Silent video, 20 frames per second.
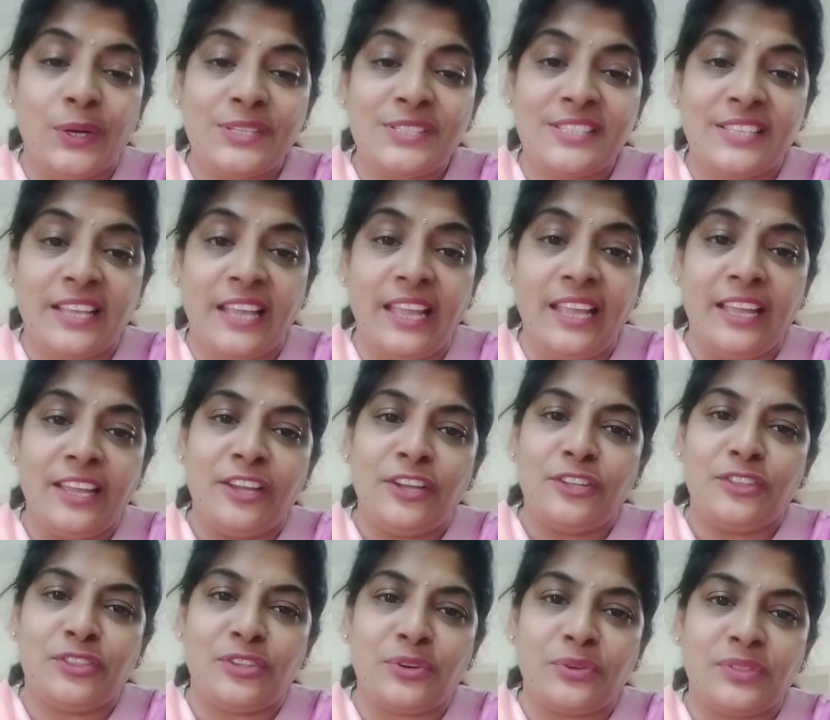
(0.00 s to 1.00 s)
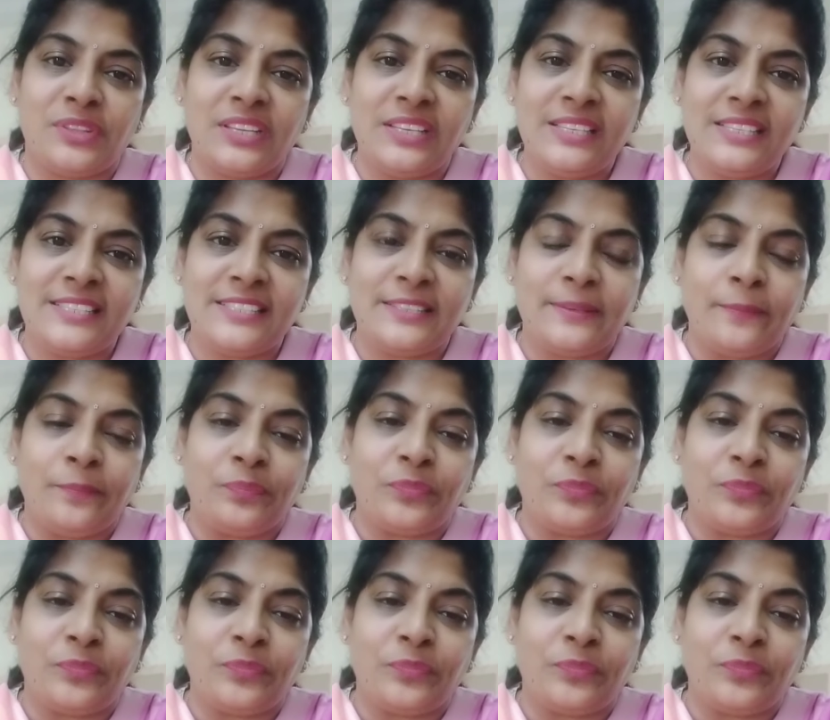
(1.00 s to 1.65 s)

say through this